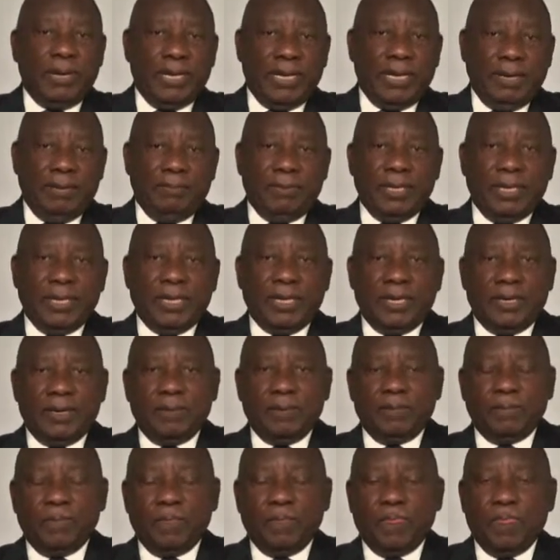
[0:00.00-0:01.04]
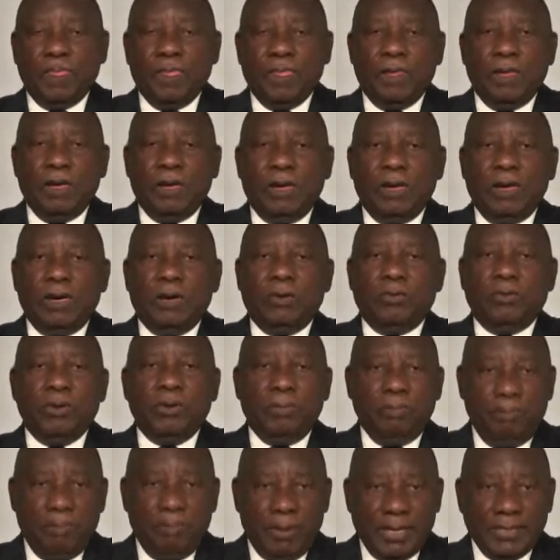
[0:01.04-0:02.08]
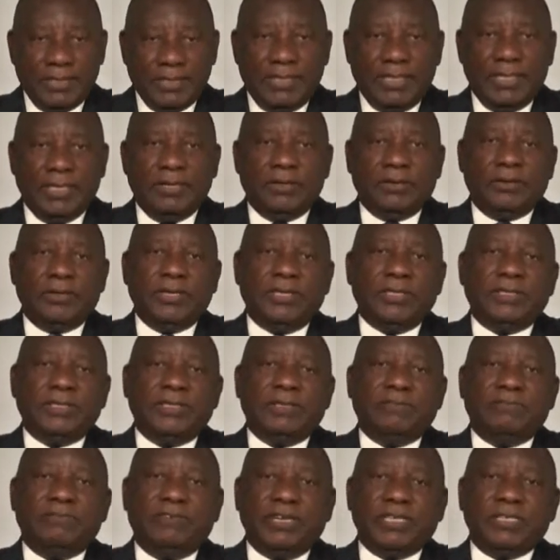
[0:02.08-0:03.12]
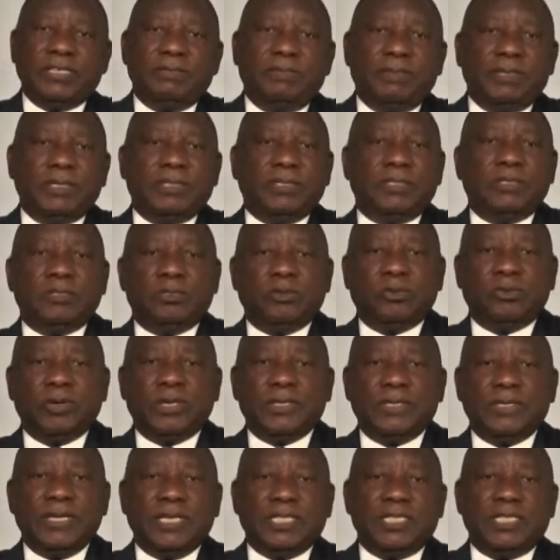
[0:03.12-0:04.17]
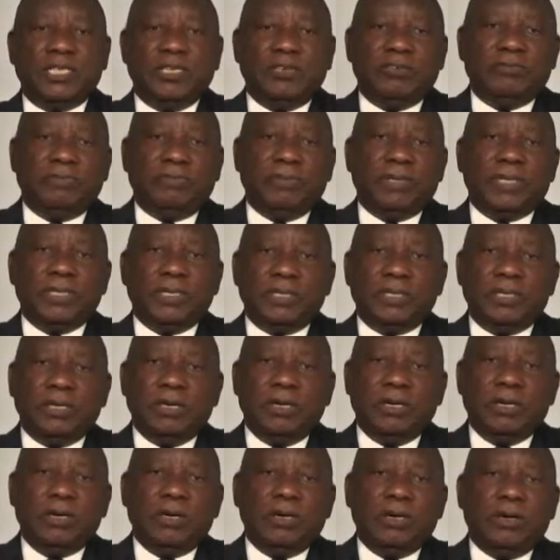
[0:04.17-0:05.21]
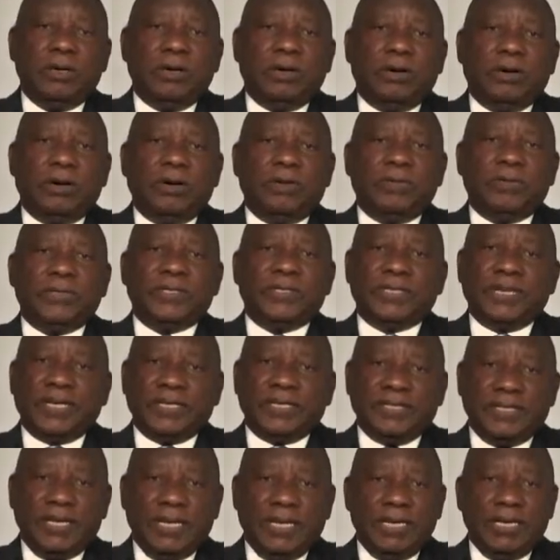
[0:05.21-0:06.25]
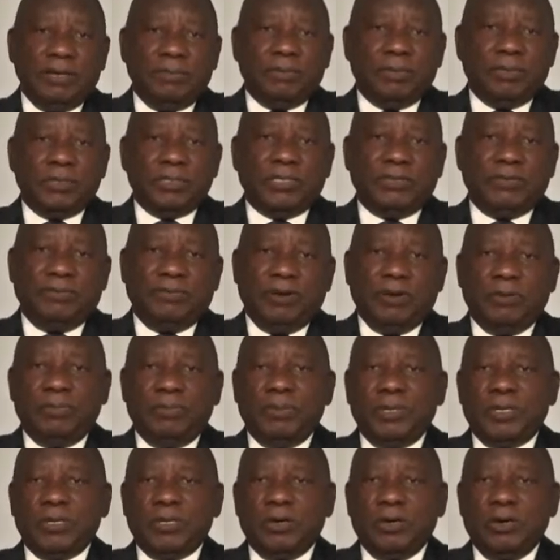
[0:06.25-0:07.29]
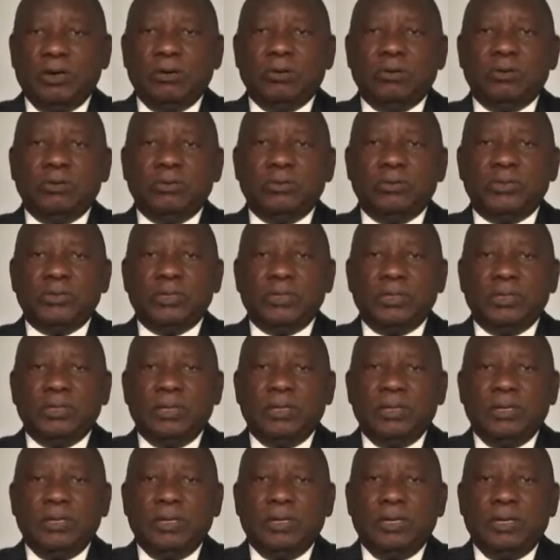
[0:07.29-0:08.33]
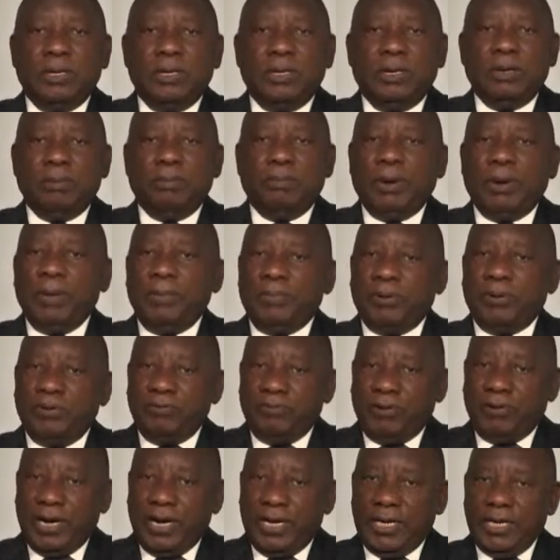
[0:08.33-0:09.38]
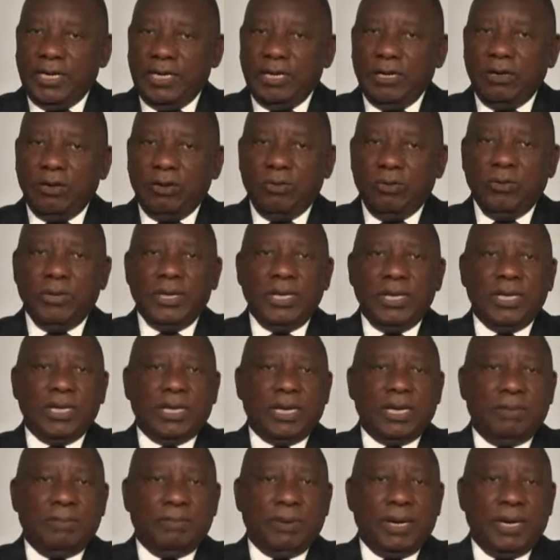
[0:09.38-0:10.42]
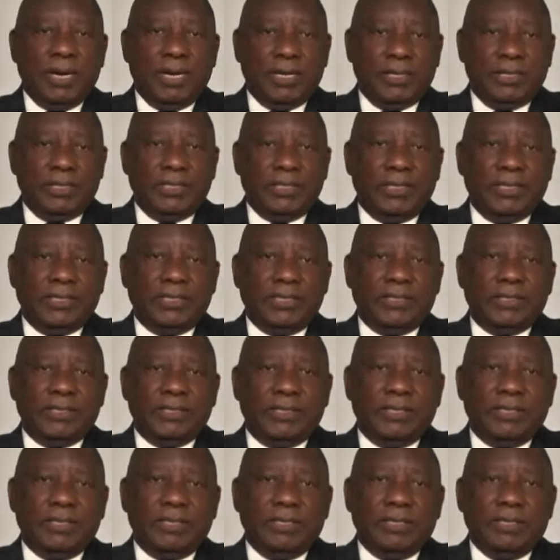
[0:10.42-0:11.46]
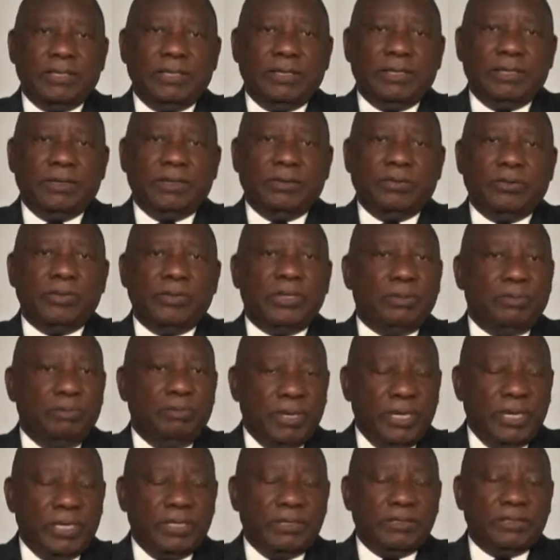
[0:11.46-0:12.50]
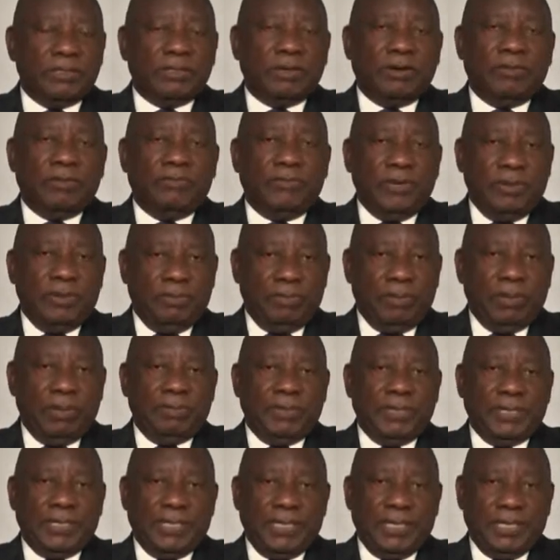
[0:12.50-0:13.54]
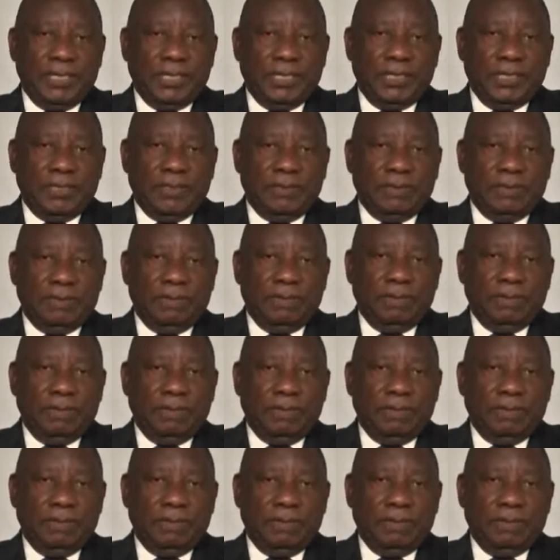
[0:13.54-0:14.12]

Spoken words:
pandemic, we must increase investment towards the achievement of the Sustainable Development Goals by providing low-income countries with a means of implementation.